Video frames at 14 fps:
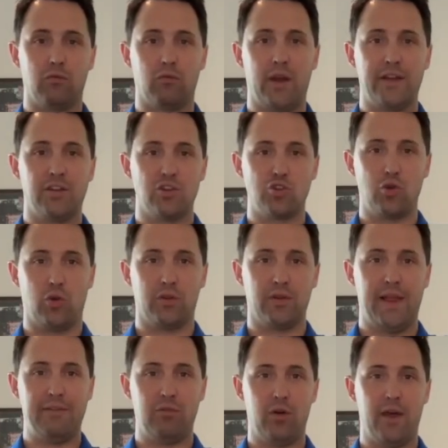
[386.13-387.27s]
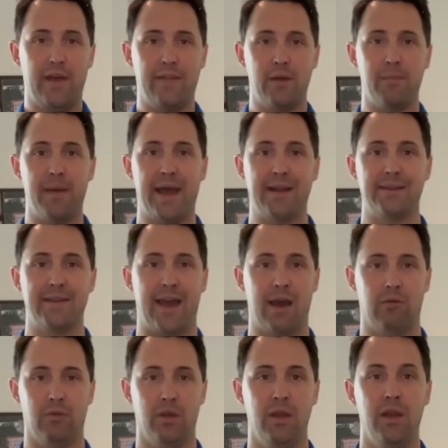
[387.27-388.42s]
right to shoulder level and then back
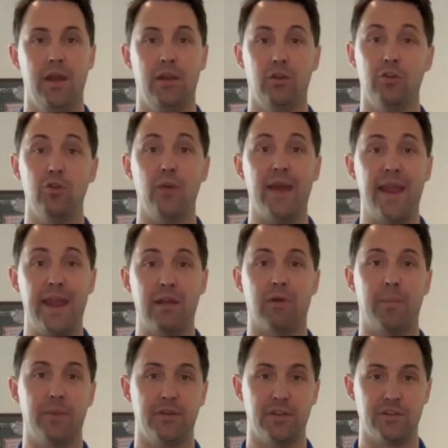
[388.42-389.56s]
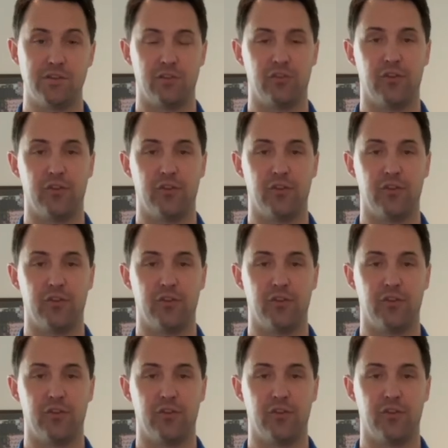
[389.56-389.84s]
down. You're gonna do 8 repetitions.